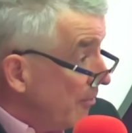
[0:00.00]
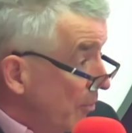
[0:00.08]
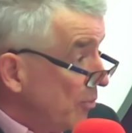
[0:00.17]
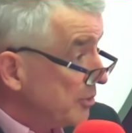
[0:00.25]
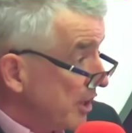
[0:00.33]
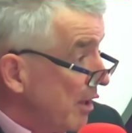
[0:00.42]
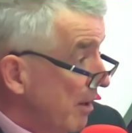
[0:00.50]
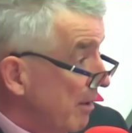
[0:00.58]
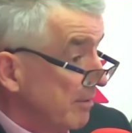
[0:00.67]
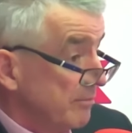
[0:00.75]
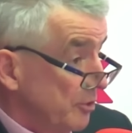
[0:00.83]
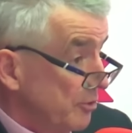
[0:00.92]
Those
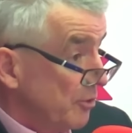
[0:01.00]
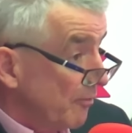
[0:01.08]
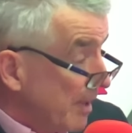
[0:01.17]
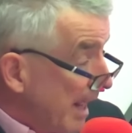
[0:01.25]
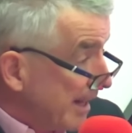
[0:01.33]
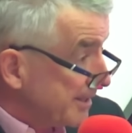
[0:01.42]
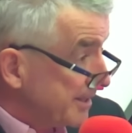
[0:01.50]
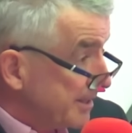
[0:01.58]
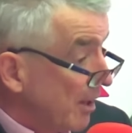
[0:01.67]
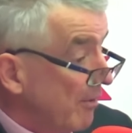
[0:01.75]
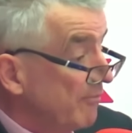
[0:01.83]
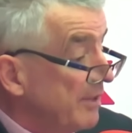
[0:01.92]
are the
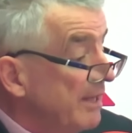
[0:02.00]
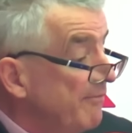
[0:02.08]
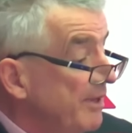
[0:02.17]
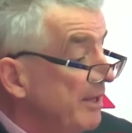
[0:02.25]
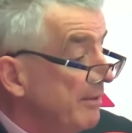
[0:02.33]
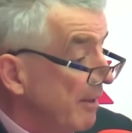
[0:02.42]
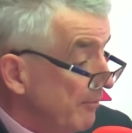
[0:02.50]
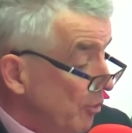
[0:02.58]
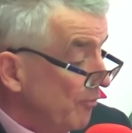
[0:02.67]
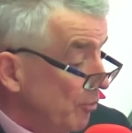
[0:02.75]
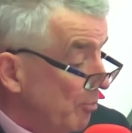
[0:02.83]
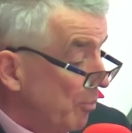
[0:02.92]
realities of living.
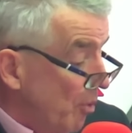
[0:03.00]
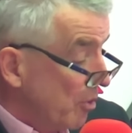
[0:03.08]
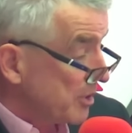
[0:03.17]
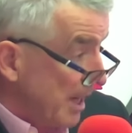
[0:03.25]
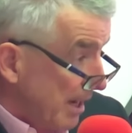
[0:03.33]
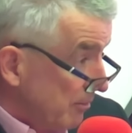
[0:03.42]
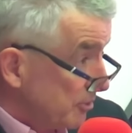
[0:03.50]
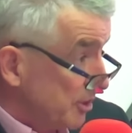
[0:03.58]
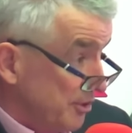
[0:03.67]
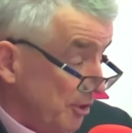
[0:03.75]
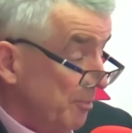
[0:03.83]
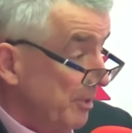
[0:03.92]
If you bought a house
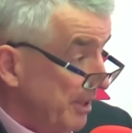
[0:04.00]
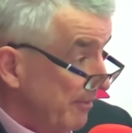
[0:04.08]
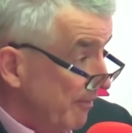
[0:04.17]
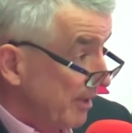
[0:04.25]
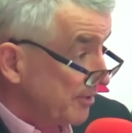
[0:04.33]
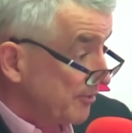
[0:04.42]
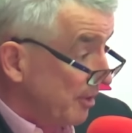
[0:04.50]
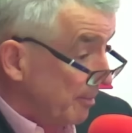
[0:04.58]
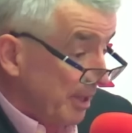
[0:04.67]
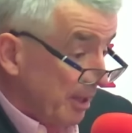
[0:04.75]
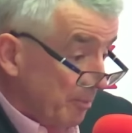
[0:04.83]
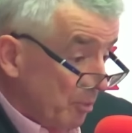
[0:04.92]
somewhere in the environs of
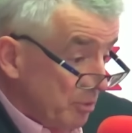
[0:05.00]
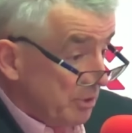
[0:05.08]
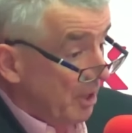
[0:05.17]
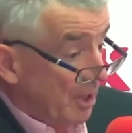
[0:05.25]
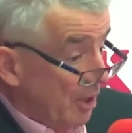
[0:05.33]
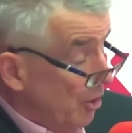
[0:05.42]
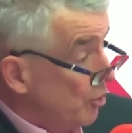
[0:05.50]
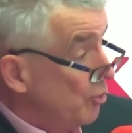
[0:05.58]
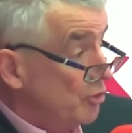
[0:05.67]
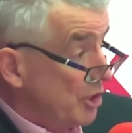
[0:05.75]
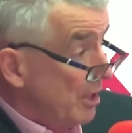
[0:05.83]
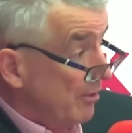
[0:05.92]
Dublin Airport,
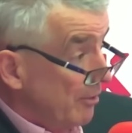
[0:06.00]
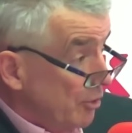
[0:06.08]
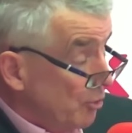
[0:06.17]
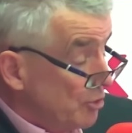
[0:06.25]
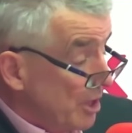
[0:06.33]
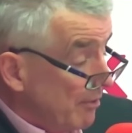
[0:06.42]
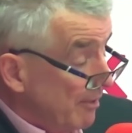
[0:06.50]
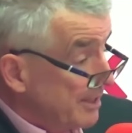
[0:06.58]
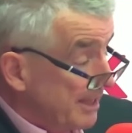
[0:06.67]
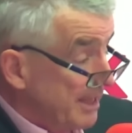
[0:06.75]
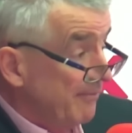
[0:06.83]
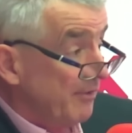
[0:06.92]
you, gener- you generate
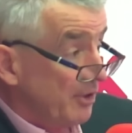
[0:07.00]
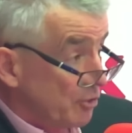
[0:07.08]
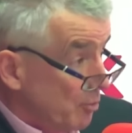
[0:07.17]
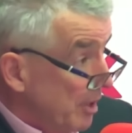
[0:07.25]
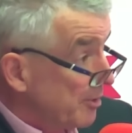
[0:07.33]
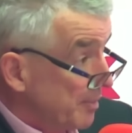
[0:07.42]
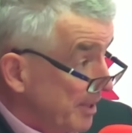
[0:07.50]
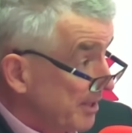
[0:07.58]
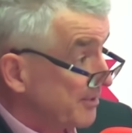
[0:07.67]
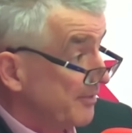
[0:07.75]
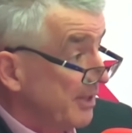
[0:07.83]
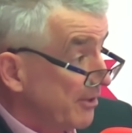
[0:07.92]
significant wealth
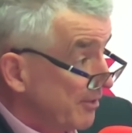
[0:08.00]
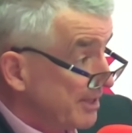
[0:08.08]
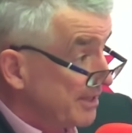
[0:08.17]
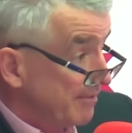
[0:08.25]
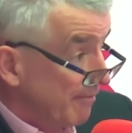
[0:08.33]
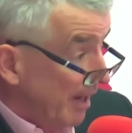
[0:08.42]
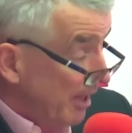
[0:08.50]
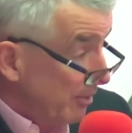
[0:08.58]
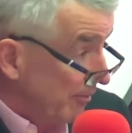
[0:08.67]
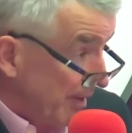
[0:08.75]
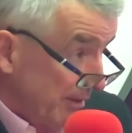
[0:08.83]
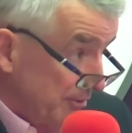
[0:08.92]
because of the increase in
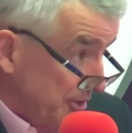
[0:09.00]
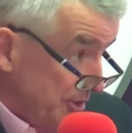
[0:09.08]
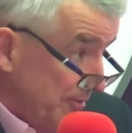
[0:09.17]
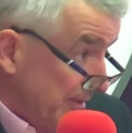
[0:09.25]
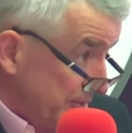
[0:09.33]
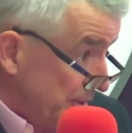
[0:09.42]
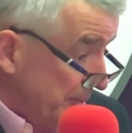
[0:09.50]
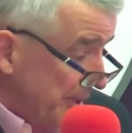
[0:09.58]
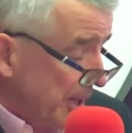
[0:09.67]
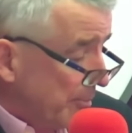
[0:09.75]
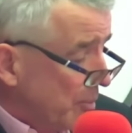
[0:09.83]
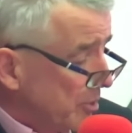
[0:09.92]
value of houses around
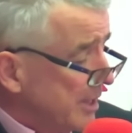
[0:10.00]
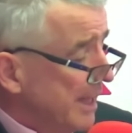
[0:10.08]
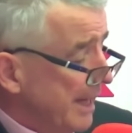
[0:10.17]
Dublin Airport.